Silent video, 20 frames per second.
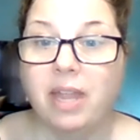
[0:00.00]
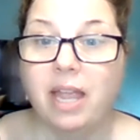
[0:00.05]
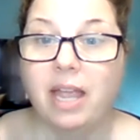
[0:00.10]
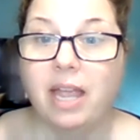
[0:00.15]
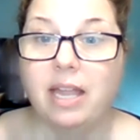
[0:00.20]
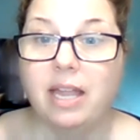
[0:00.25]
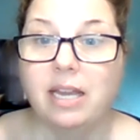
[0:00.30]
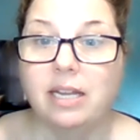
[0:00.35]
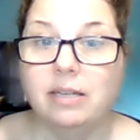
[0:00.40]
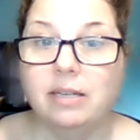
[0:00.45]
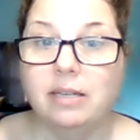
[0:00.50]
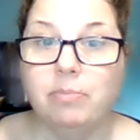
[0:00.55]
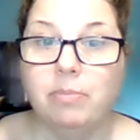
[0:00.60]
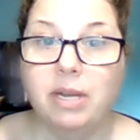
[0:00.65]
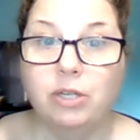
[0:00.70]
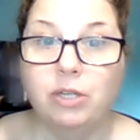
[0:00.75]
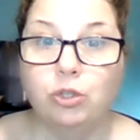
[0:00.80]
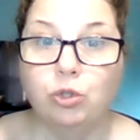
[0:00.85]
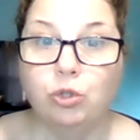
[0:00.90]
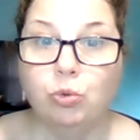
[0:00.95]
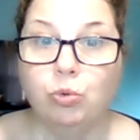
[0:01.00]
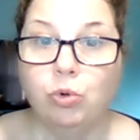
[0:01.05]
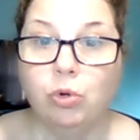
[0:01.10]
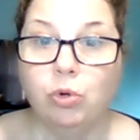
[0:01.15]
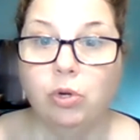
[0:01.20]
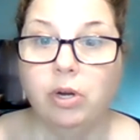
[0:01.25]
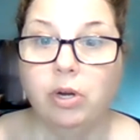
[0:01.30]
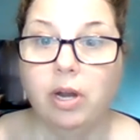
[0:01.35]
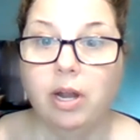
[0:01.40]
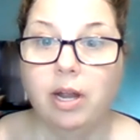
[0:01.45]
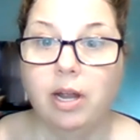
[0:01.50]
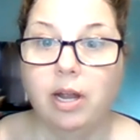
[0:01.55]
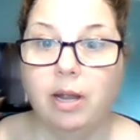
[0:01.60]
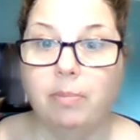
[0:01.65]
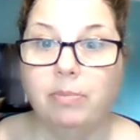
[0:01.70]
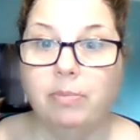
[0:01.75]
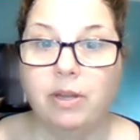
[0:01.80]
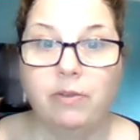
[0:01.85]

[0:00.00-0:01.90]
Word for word: and make sure um,